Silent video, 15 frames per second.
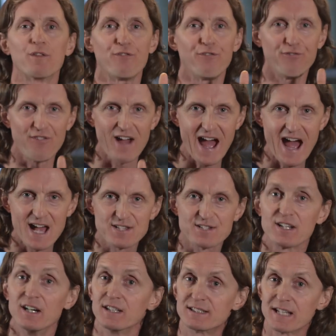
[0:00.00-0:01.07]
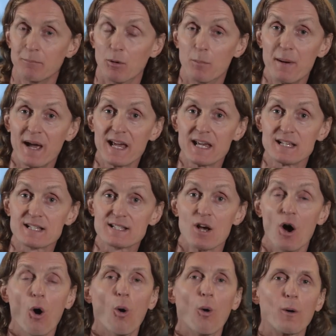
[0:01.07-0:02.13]
fast double bass
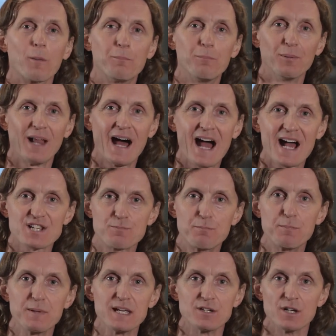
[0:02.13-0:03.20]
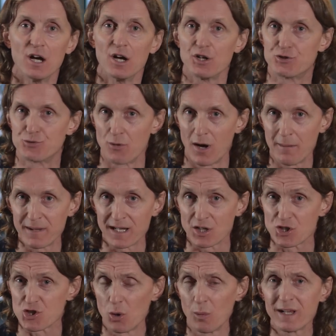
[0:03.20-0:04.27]
or blast beat drumming,
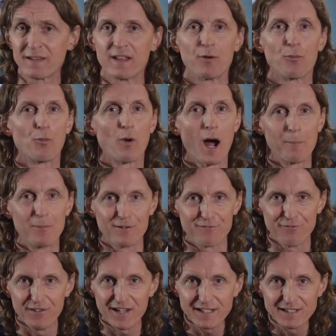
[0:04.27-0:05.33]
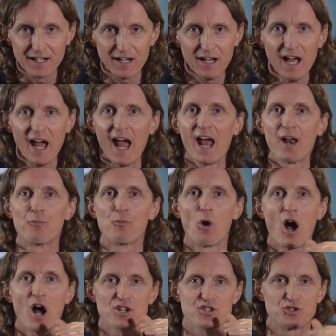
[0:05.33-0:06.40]
showing that Robert Vigna and
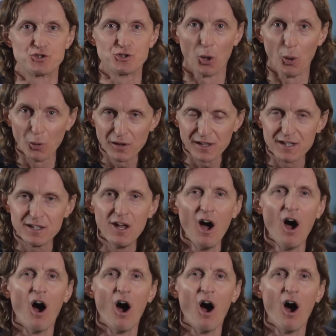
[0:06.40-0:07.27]
Ross Dolan